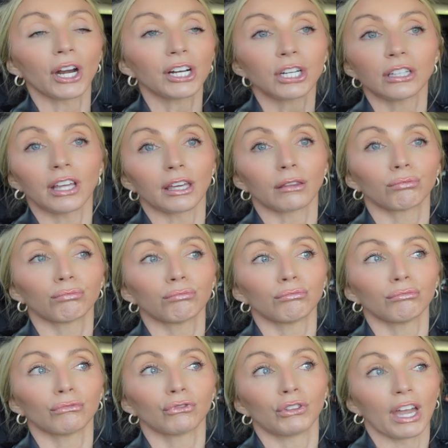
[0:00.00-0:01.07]
Granted, like,
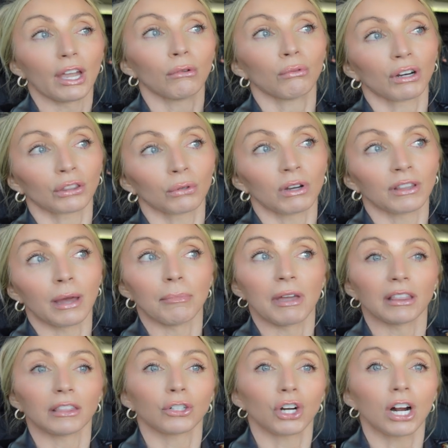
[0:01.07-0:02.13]
they weren't the one that
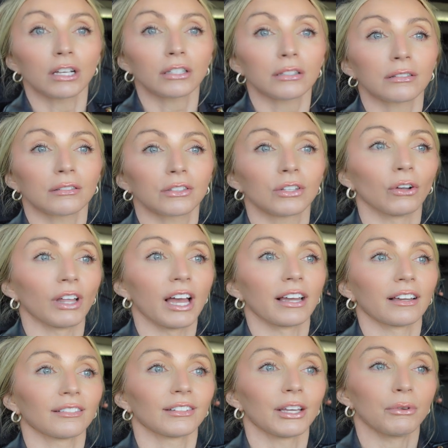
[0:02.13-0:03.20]
made the dress. Yeah. So
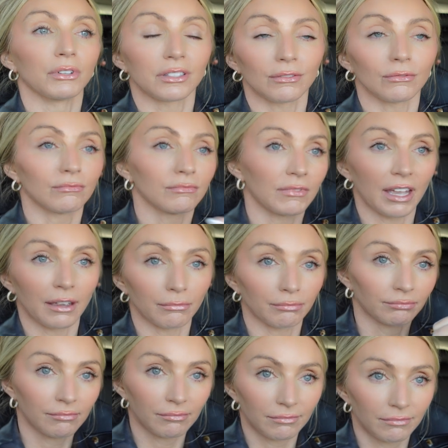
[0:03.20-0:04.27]
like, it was, they,
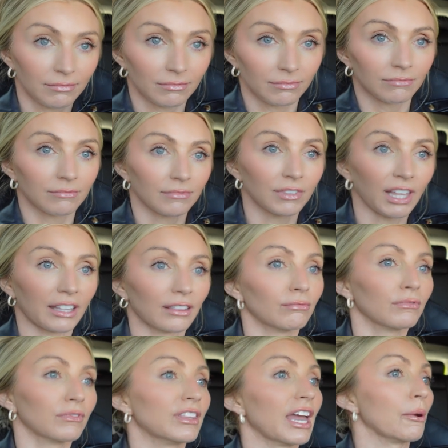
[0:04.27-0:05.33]
mm-hmm.
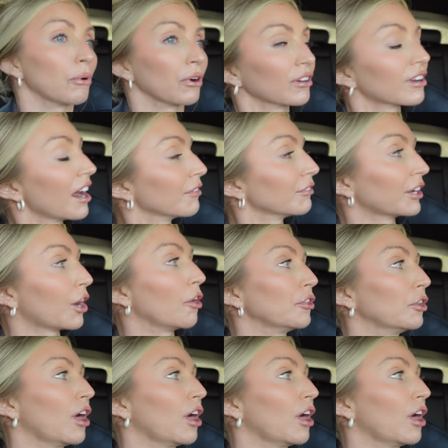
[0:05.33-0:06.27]
like, they weren't kind of like on the